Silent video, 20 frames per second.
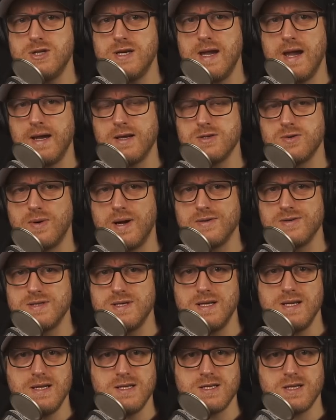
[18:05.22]
GX or
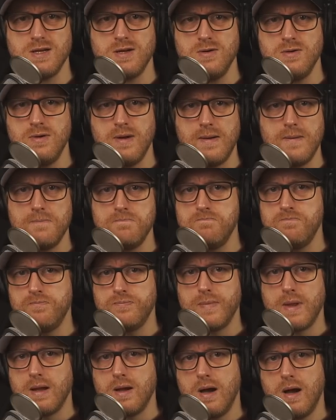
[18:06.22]
LCD 2?
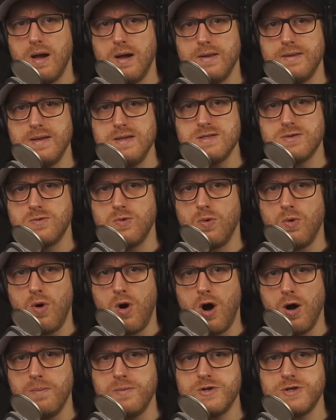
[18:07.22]
These are
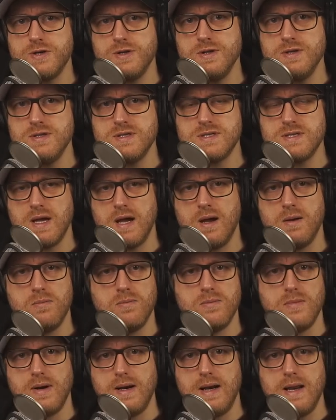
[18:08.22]
all options.
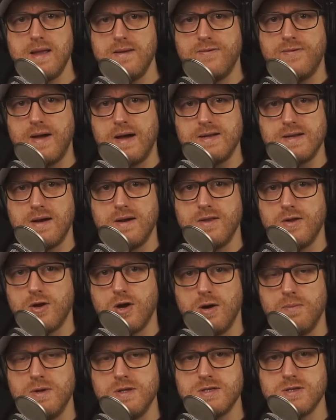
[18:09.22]
Leave that down in the
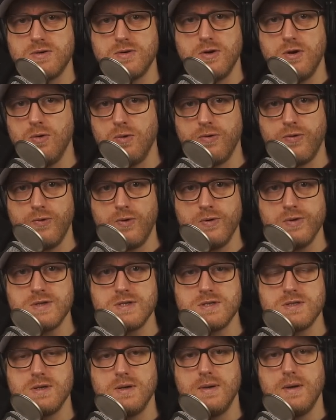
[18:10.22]
comments on your
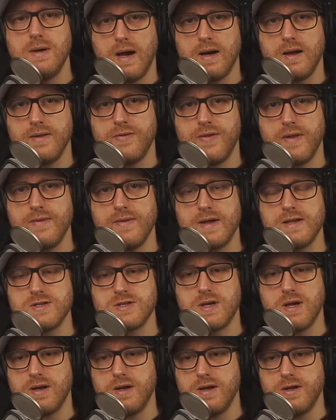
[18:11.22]
thoughts. And I think
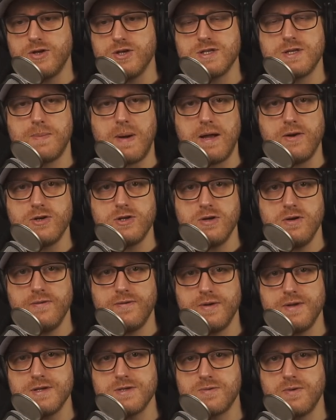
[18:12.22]
that's going to just about do
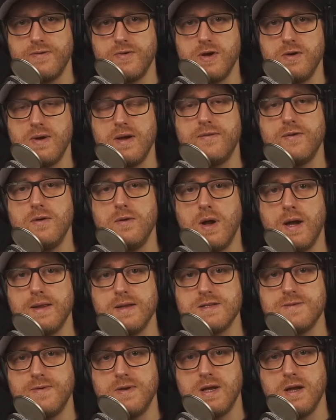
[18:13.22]
it for this review. If you like
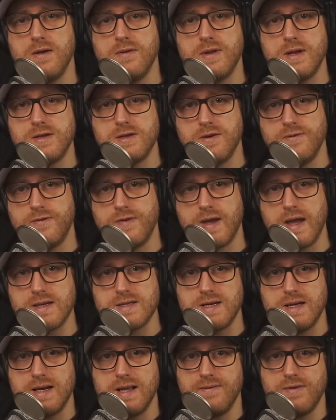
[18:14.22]
this video, then don't forget
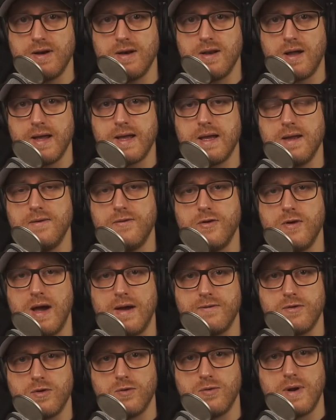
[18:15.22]
to leave a like. And if you
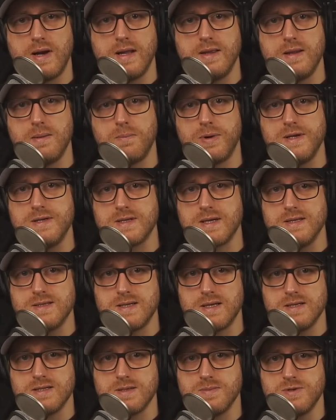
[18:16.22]
haven't already, then please
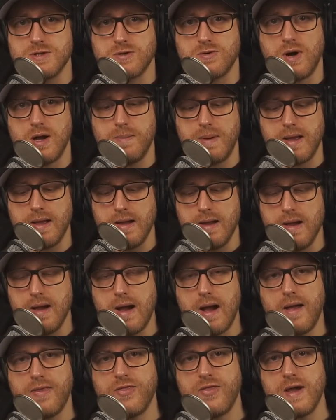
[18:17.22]
consider subscribing.
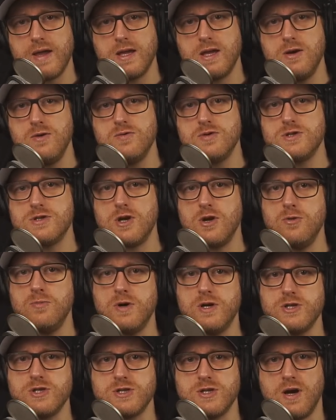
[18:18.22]
And thank you so
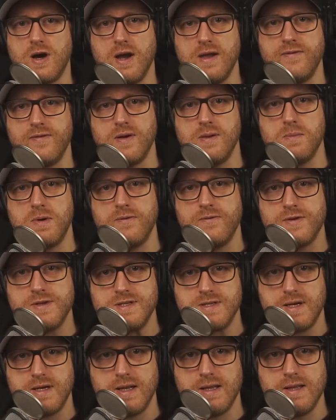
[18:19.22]
much to Hifiman for
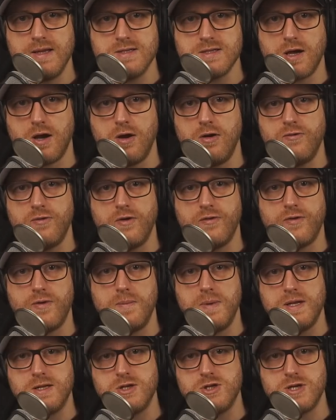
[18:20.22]
sending these over for
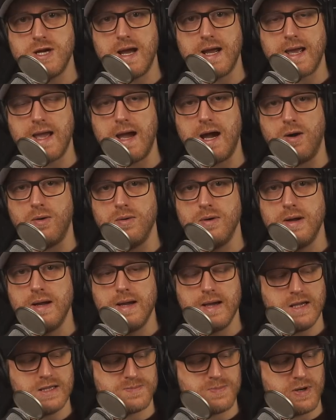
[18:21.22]
me to check out.
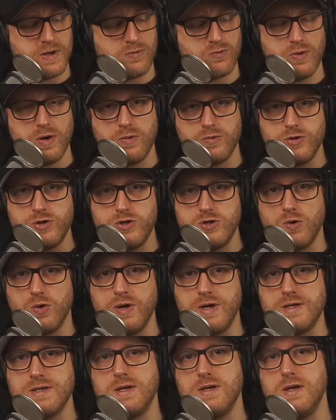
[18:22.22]
It's been a real
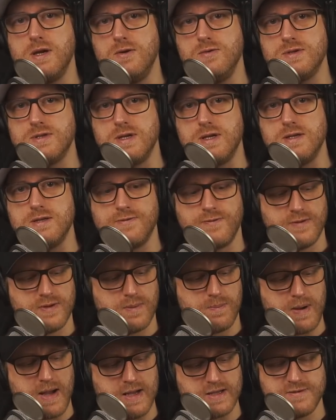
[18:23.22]
joy to use these for
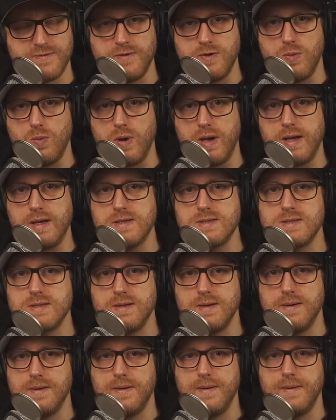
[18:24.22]
the past few weeks.